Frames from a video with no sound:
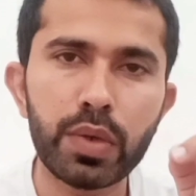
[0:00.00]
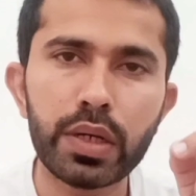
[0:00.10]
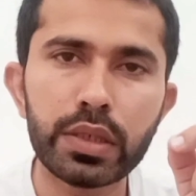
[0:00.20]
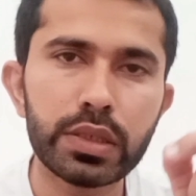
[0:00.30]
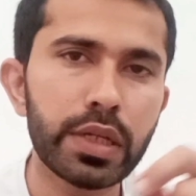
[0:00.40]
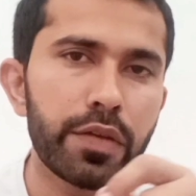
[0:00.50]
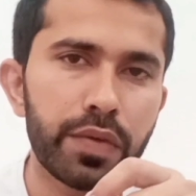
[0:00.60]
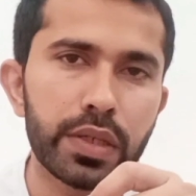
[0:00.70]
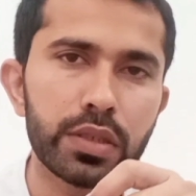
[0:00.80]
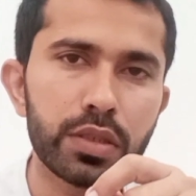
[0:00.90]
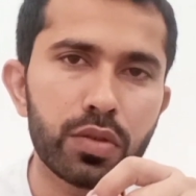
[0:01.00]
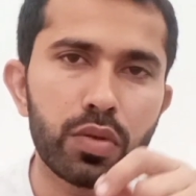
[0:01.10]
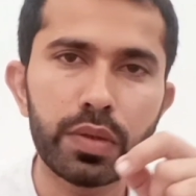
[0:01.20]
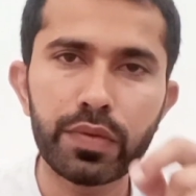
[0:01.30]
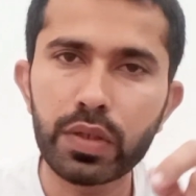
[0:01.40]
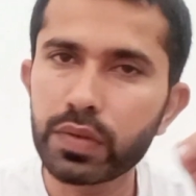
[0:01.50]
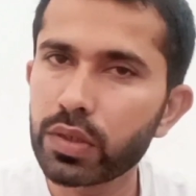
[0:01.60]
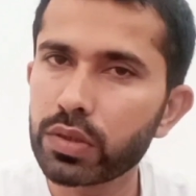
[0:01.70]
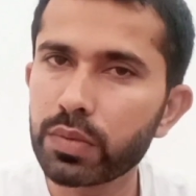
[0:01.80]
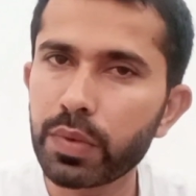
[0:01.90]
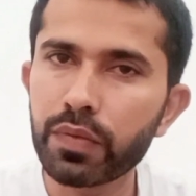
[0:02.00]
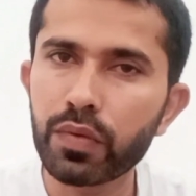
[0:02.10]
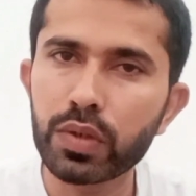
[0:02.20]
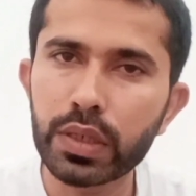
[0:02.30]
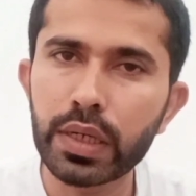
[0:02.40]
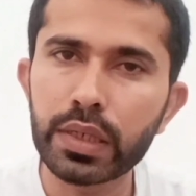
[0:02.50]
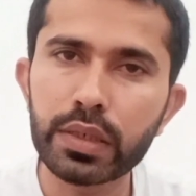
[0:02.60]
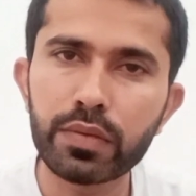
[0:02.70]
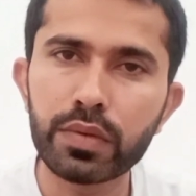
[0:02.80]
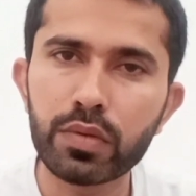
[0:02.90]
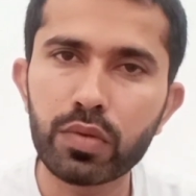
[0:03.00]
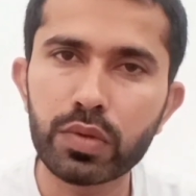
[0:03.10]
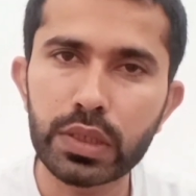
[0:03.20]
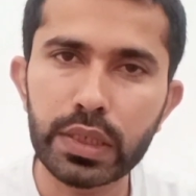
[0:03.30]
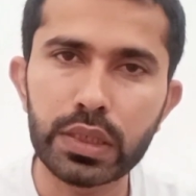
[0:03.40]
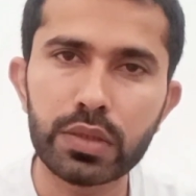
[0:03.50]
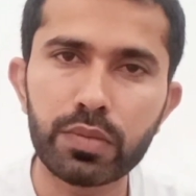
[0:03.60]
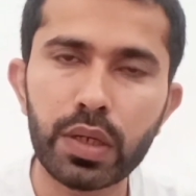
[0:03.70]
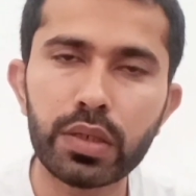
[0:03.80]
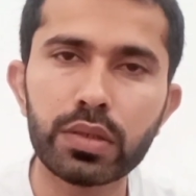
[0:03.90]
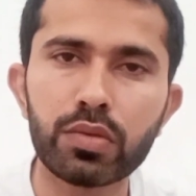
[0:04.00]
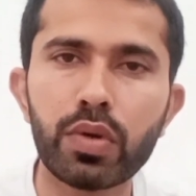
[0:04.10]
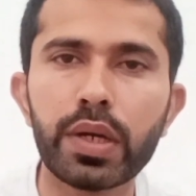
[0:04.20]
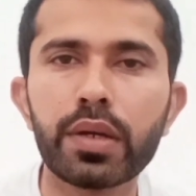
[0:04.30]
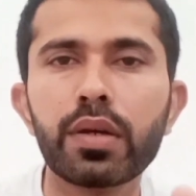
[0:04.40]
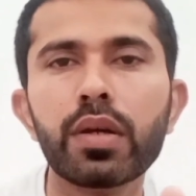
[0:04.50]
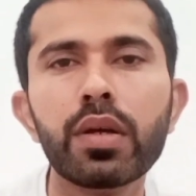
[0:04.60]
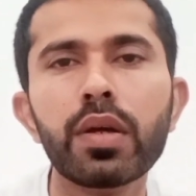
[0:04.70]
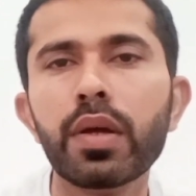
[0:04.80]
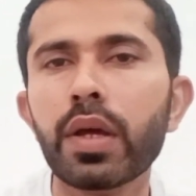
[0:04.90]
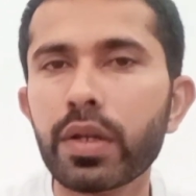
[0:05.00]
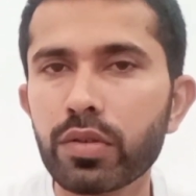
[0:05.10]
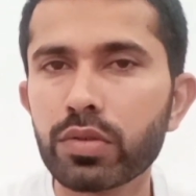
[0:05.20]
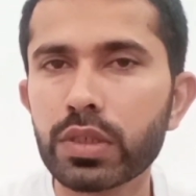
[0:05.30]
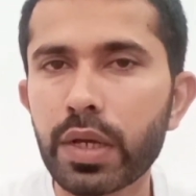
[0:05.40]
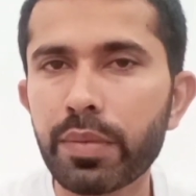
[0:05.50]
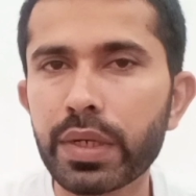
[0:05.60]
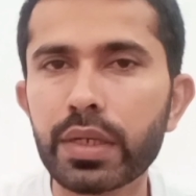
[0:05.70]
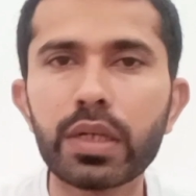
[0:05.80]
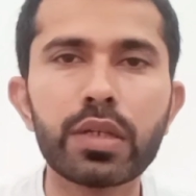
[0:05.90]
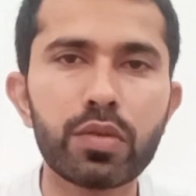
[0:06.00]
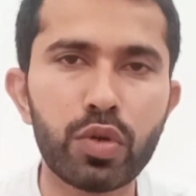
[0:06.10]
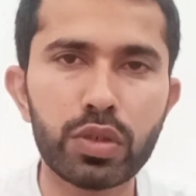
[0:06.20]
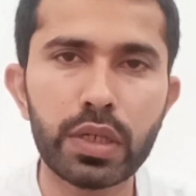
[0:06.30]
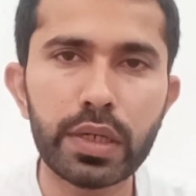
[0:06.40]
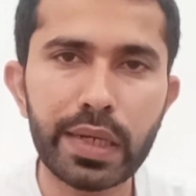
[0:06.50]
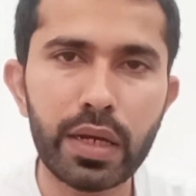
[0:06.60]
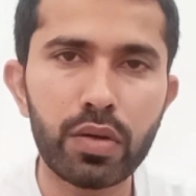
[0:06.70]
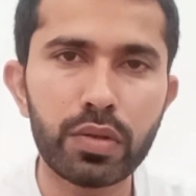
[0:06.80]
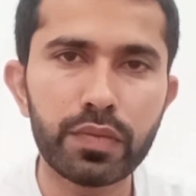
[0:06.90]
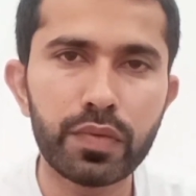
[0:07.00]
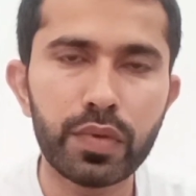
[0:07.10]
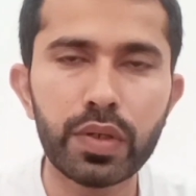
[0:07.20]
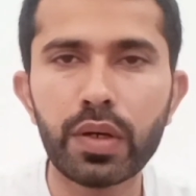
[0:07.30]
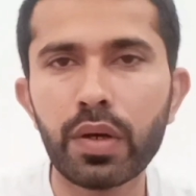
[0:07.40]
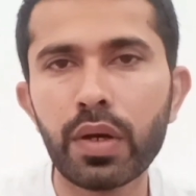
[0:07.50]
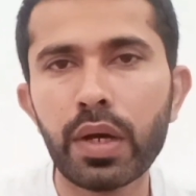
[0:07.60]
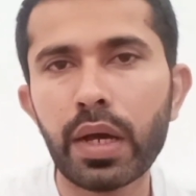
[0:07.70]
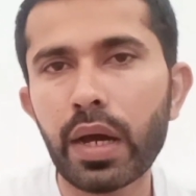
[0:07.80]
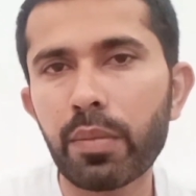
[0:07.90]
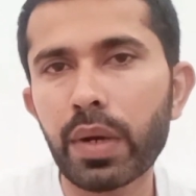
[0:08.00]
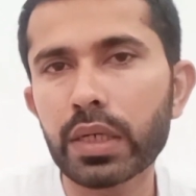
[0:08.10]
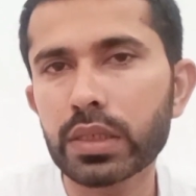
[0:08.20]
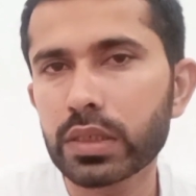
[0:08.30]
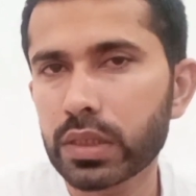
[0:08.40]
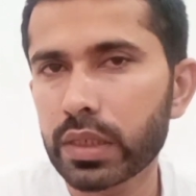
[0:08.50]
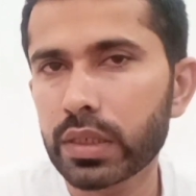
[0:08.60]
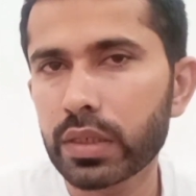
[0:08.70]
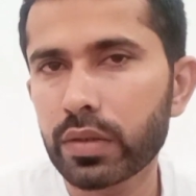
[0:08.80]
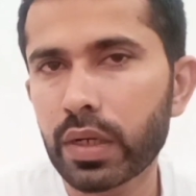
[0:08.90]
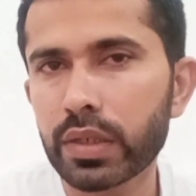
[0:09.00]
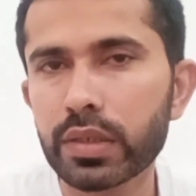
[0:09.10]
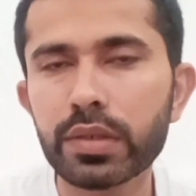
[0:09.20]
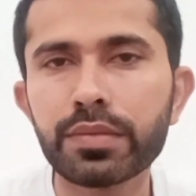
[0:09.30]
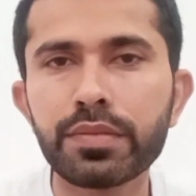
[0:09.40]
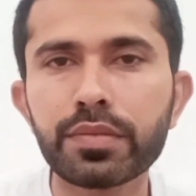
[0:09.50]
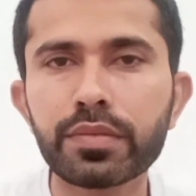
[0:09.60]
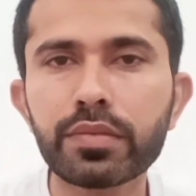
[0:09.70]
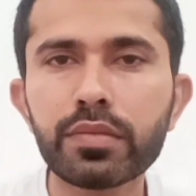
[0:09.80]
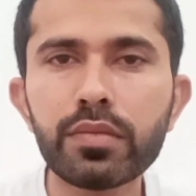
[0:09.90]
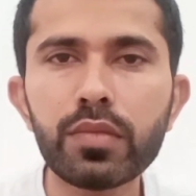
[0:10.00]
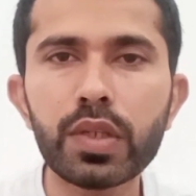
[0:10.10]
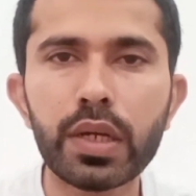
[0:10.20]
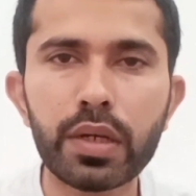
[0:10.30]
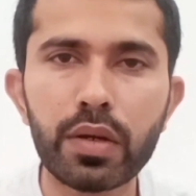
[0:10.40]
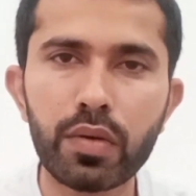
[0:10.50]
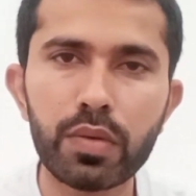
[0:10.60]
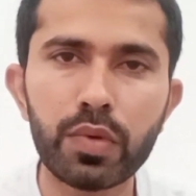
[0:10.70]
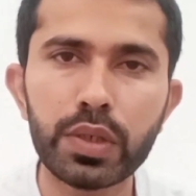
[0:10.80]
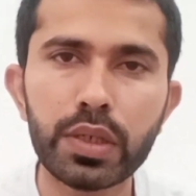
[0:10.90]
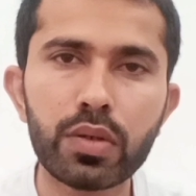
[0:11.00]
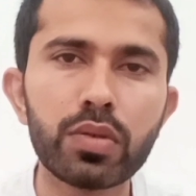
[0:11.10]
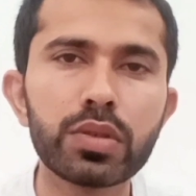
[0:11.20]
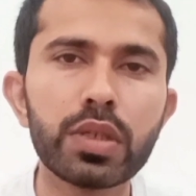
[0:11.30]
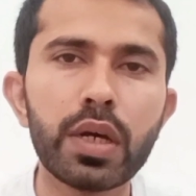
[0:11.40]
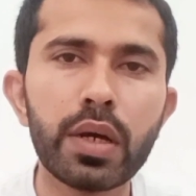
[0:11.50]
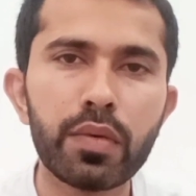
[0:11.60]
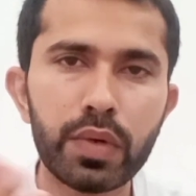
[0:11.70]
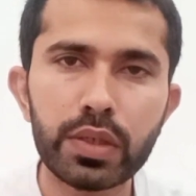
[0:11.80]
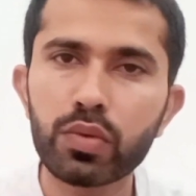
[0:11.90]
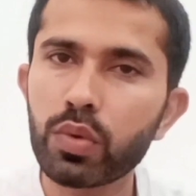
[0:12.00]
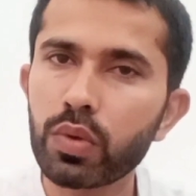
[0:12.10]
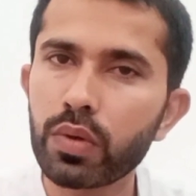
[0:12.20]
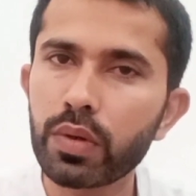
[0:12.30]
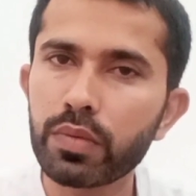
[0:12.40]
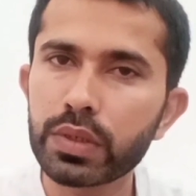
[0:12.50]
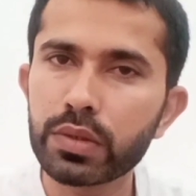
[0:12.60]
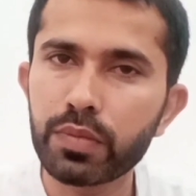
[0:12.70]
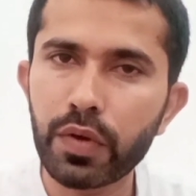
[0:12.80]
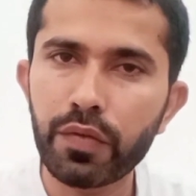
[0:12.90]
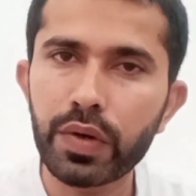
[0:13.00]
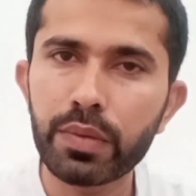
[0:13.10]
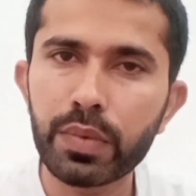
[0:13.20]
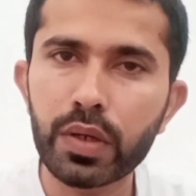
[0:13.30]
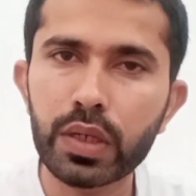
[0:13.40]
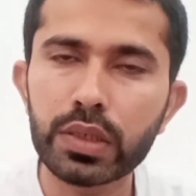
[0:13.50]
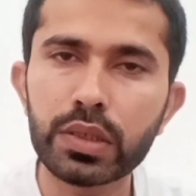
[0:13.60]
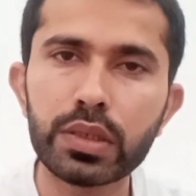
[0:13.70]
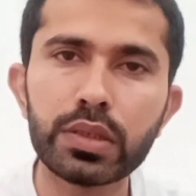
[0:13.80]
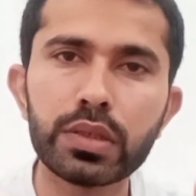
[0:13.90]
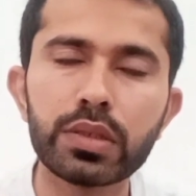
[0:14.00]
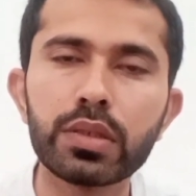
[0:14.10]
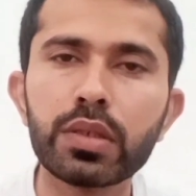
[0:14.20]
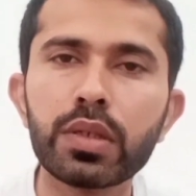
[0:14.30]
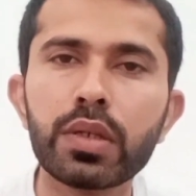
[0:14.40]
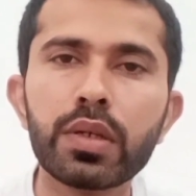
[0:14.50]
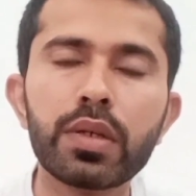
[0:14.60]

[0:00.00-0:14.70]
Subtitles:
was born in San Francisco a few years before the 1906 earthquake. Yosemite in Northern California, a park since 1890, and the California coast were two of his favorite locations.